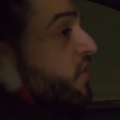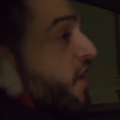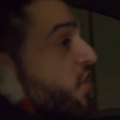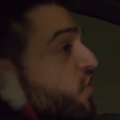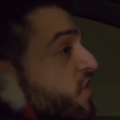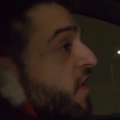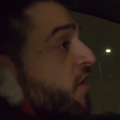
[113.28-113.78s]
It's
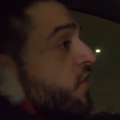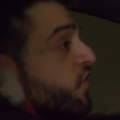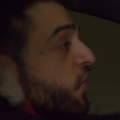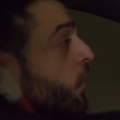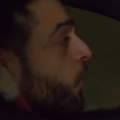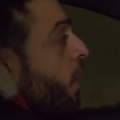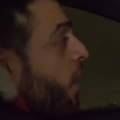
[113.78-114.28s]
actually telling us
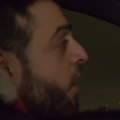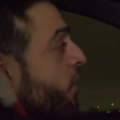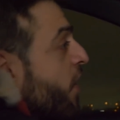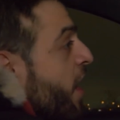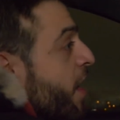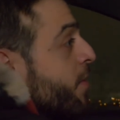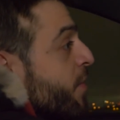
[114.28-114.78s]
to go on
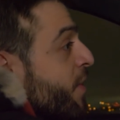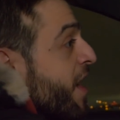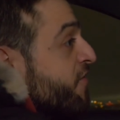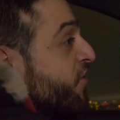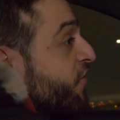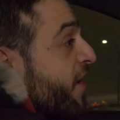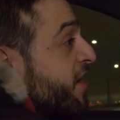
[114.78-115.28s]
the highway. We
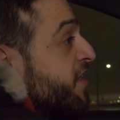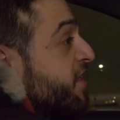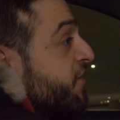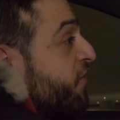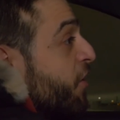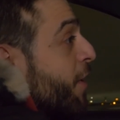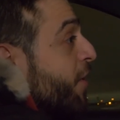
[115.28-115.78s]
have to find a
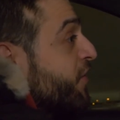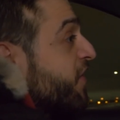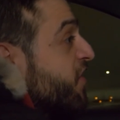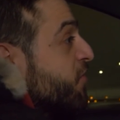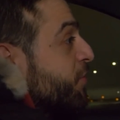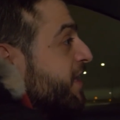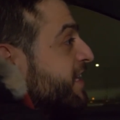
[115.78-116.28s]
different route to
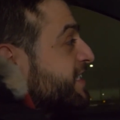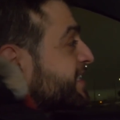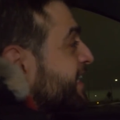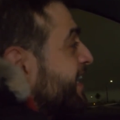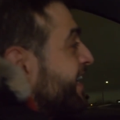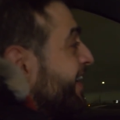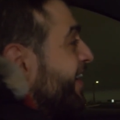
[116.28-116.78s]
this
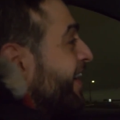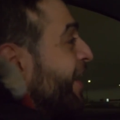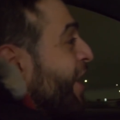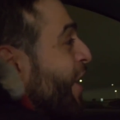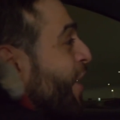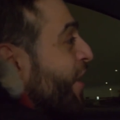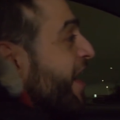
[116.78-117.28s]
place.
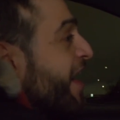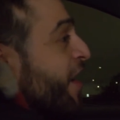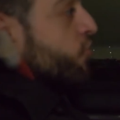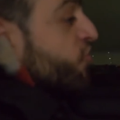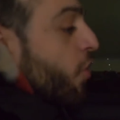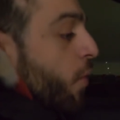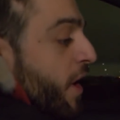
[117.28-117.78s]
Okay,
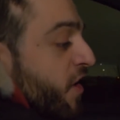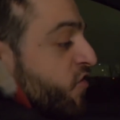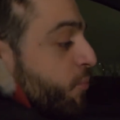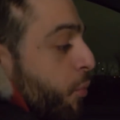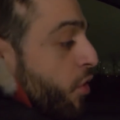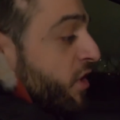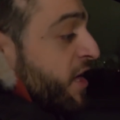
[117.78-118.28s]
so
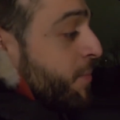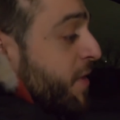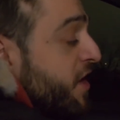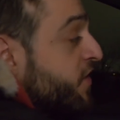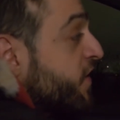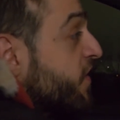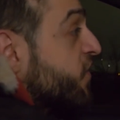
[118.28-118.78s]
it's pulling
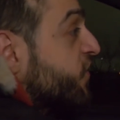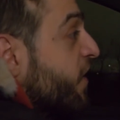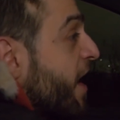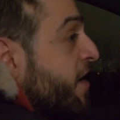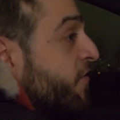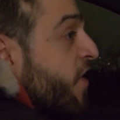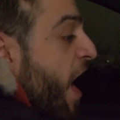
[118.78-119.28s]
me to the
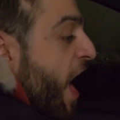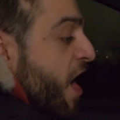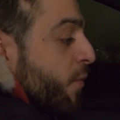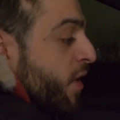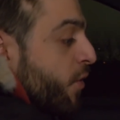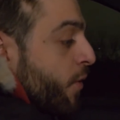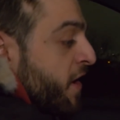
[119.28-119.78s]
side of the
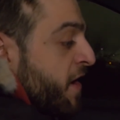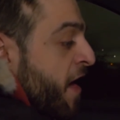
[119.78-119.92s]
highway right